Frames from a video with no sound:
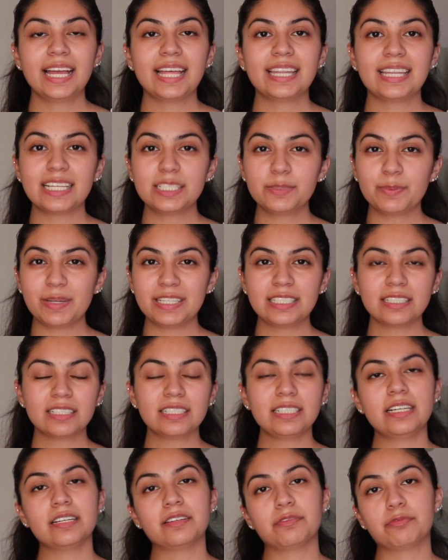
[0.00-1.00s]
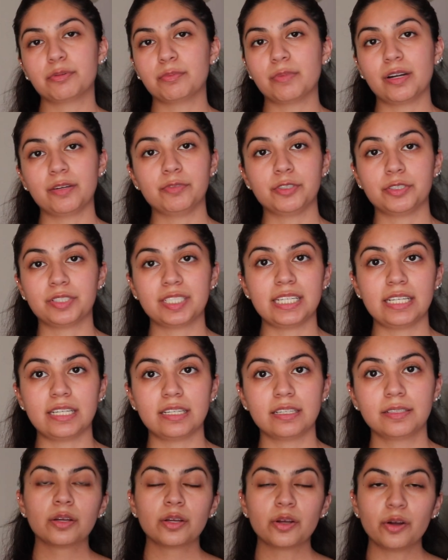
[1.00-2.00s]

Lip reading: And that's basically it for my routine.